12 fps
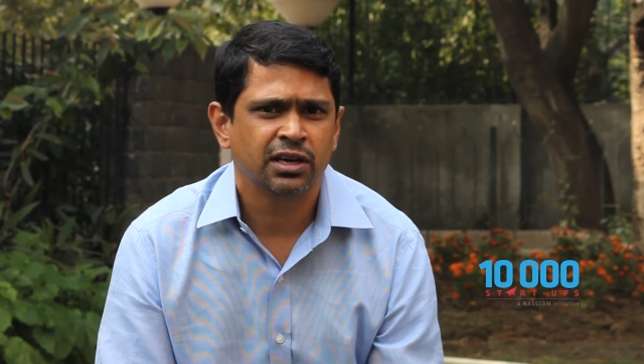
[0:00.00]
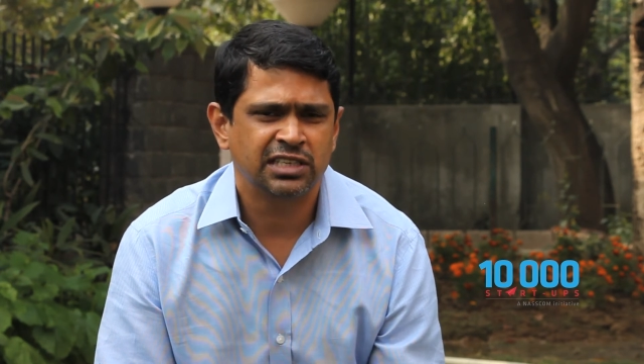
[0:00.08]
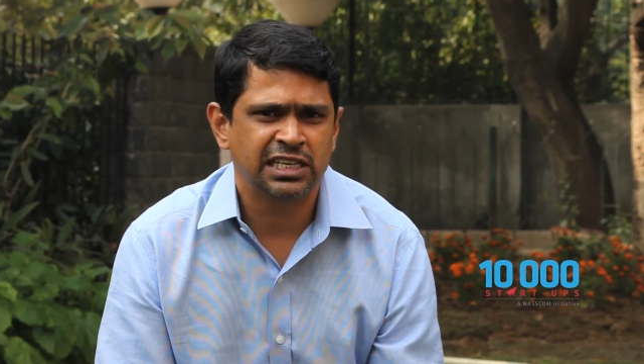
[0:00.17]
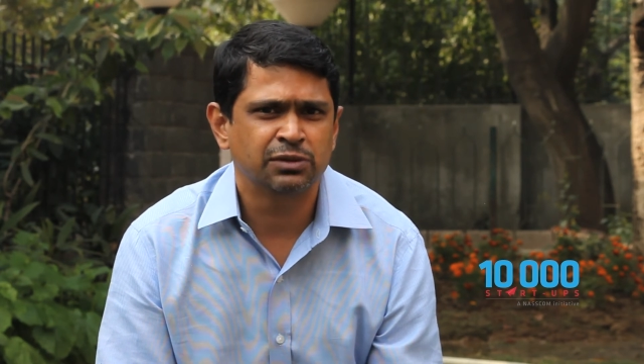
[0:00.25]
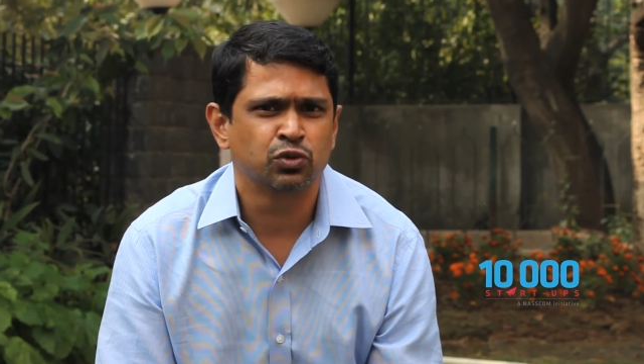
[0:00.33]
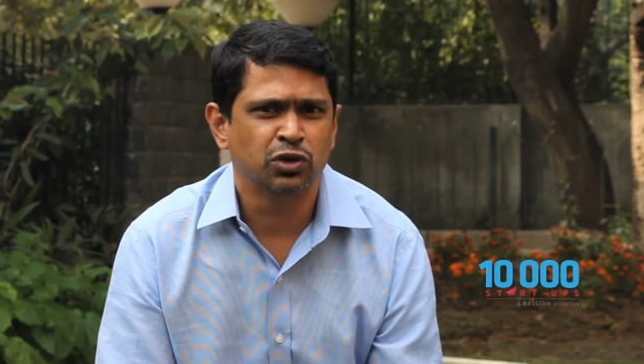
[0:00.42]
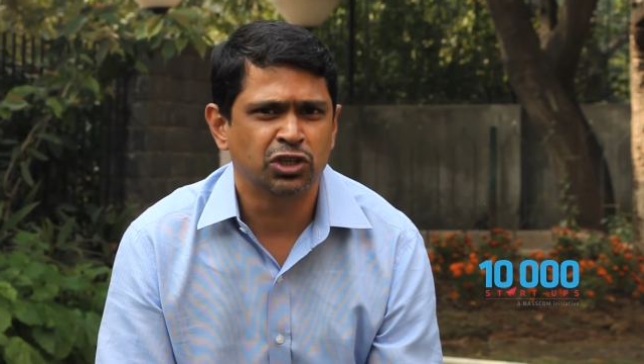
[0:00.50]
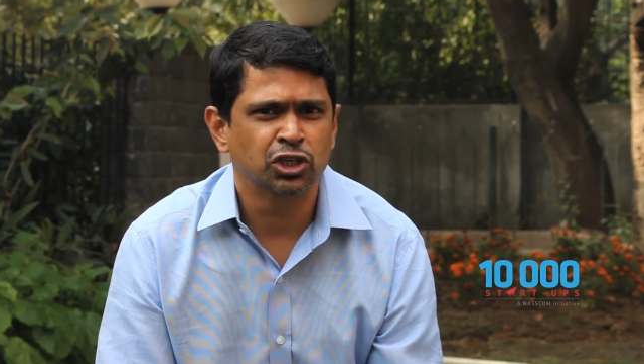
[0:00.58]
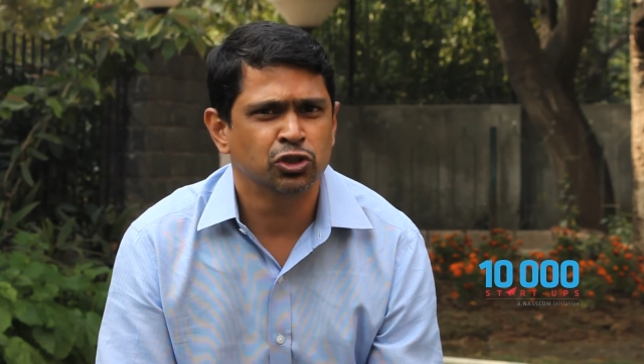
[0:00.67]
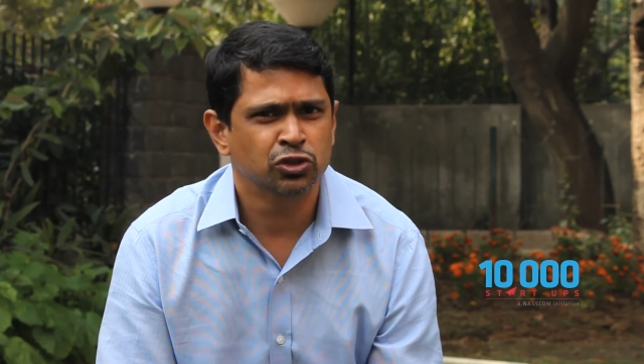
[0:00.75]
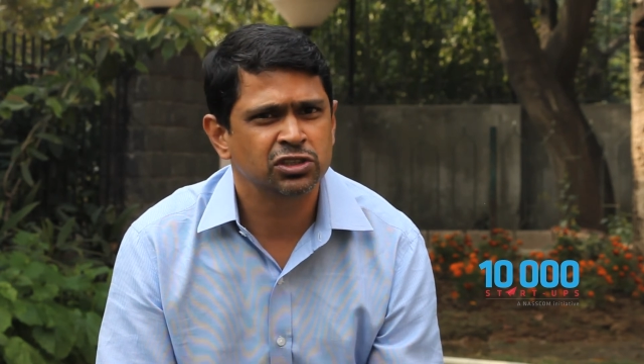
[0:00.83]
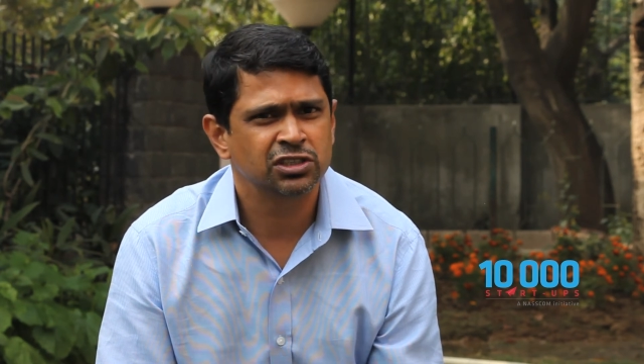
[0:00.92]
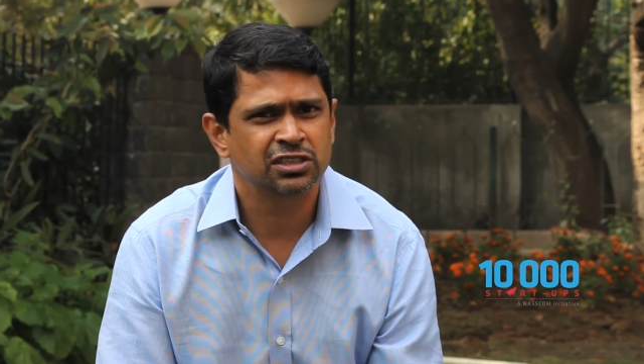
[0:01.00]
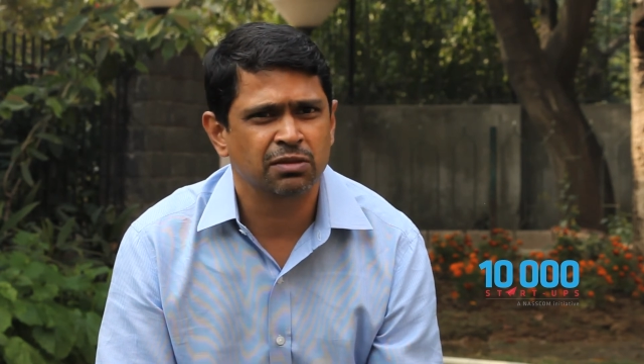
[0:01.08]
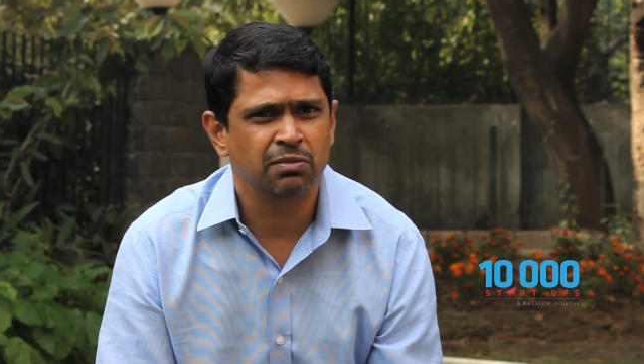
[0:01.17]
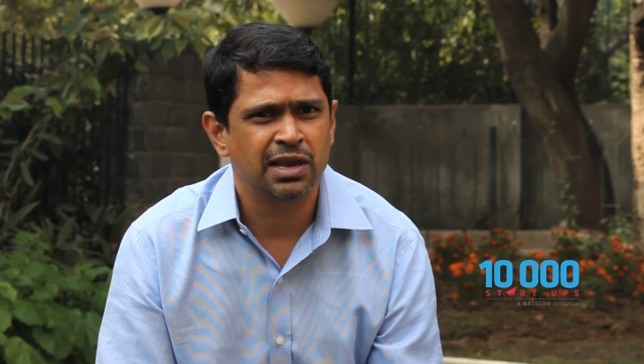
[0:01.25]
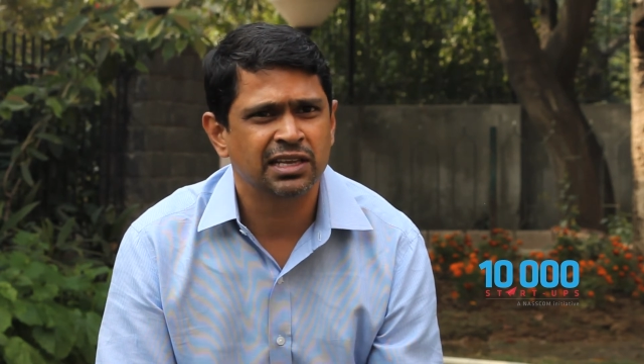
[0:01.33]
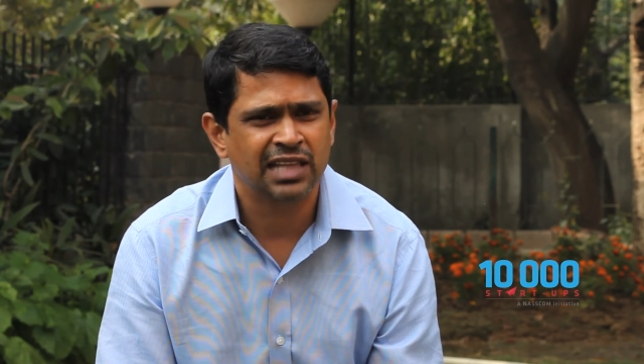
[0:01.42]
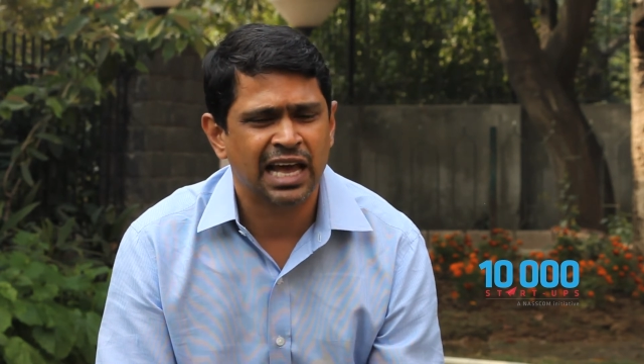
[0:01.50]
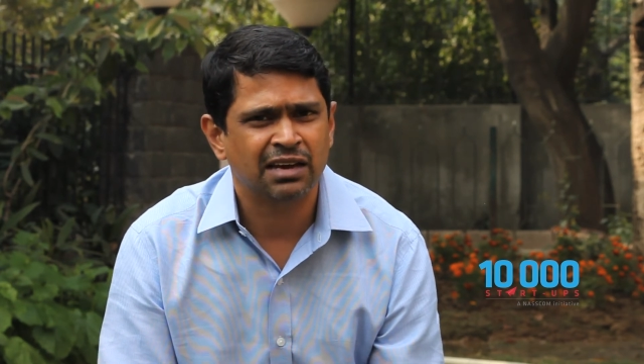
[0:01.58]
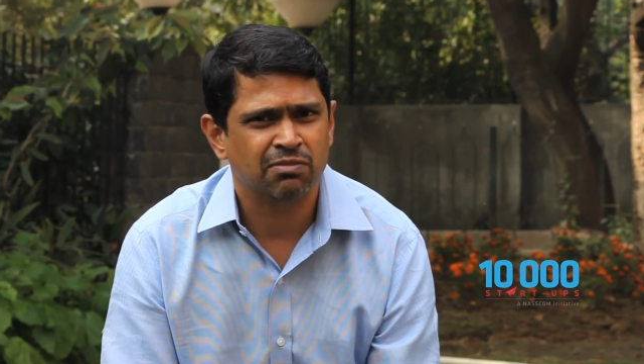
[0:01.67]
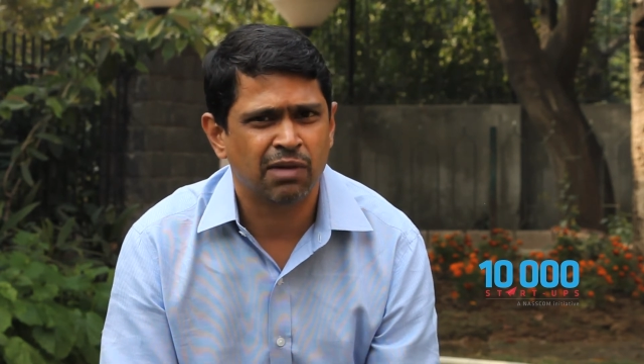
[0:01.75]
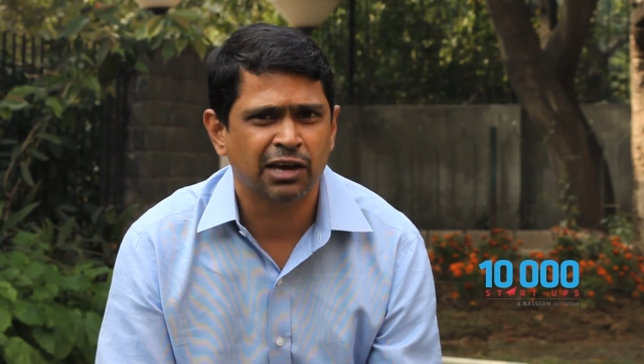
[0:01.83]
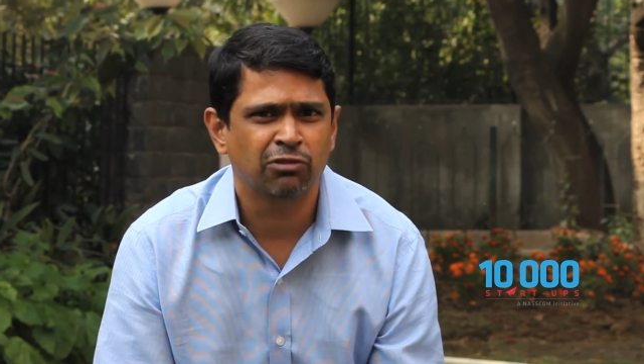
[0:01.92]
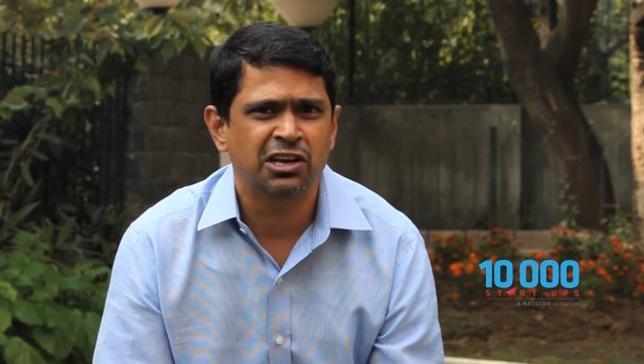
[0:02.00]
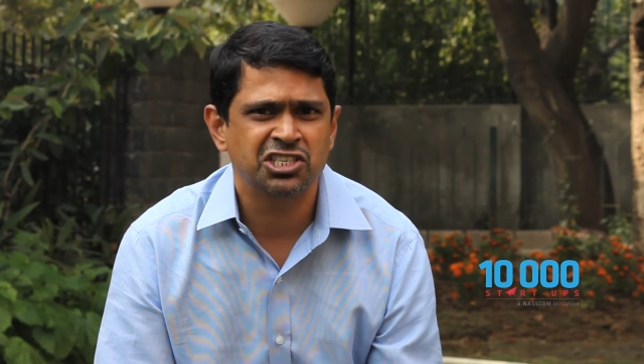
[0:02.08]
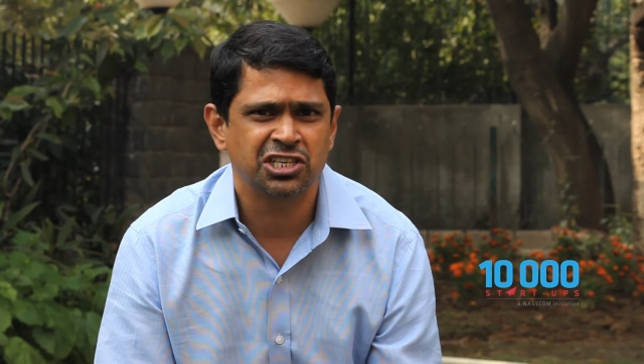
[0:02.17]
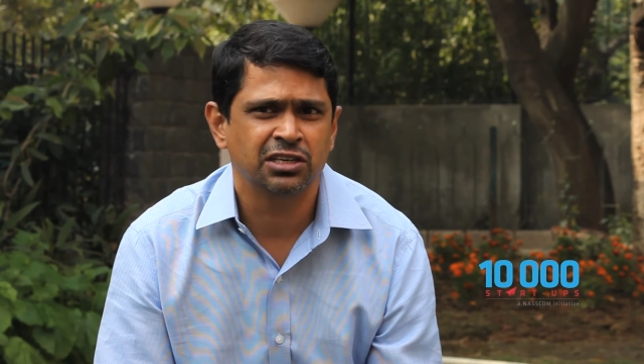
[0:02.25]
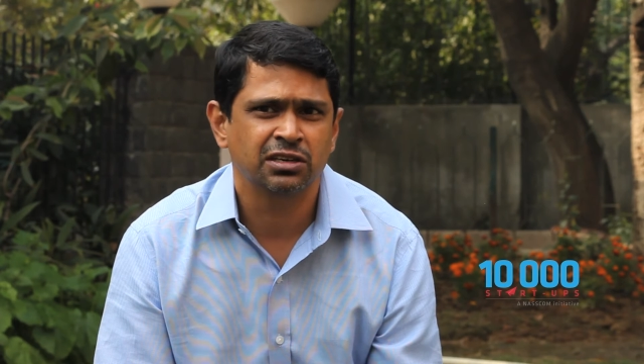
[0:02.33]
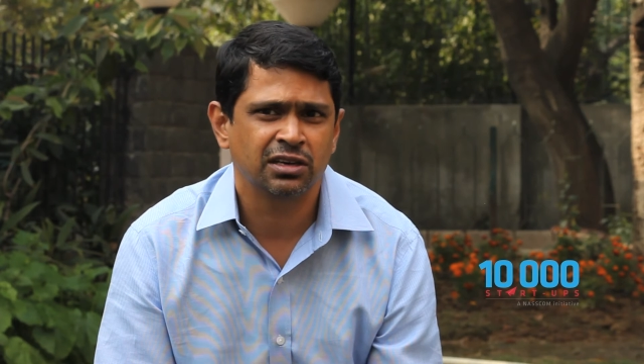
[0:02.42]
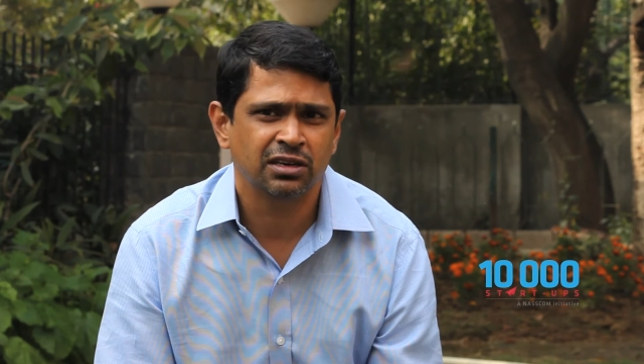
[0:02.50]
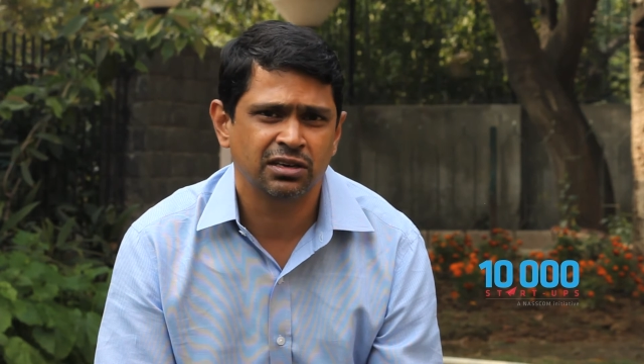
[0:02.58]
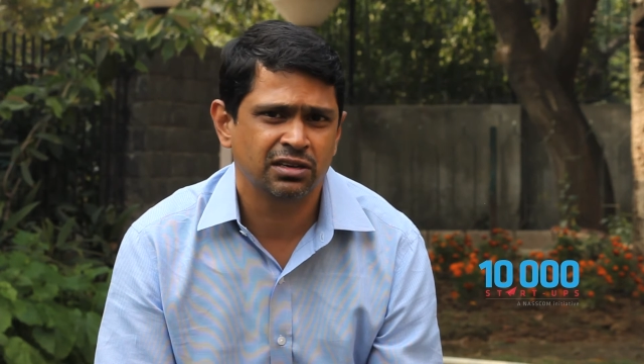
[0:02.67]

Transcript: teams will use to make that migration